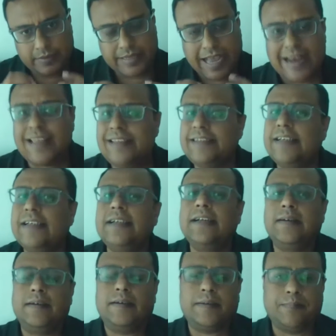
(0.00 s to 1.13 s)

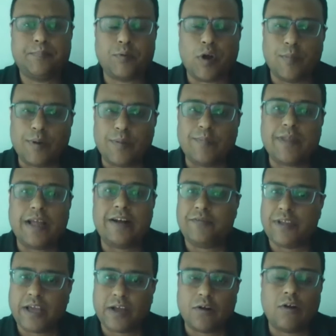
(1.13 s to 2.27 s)
challenging problem
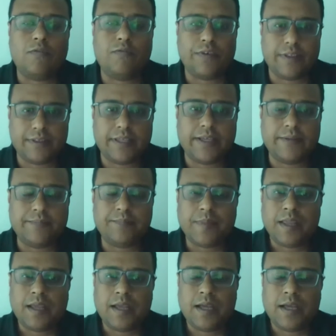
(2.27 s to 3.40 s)
that we are all facing,
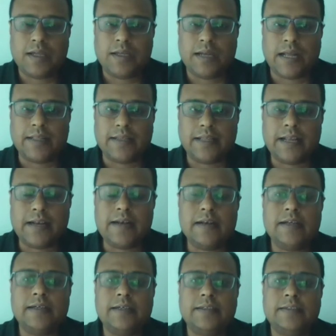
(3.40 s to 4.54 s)
rather
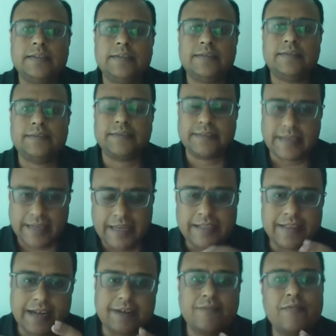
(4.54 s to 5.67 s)
than
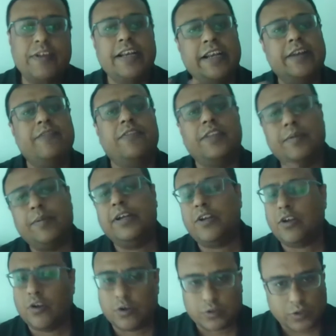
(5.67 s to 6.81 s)
telling that we need a
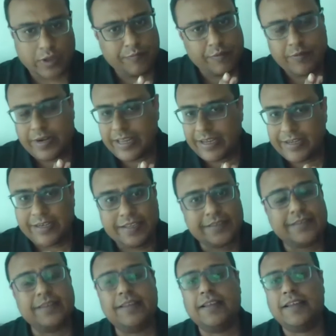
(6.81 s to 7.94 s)
visibility or not. So everyone
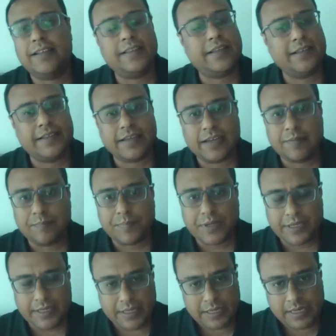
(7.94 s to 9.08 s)
agrees in the
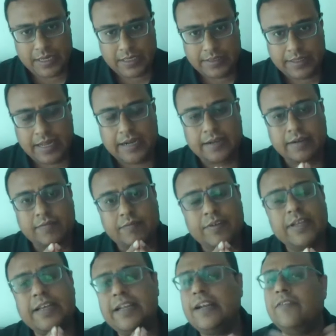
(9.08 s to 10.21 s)
company that
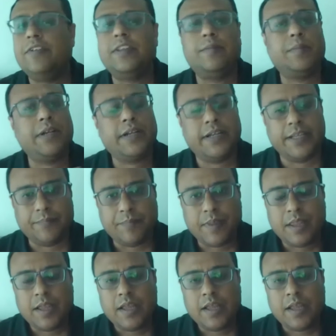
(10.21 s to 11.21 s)
we need a visibility.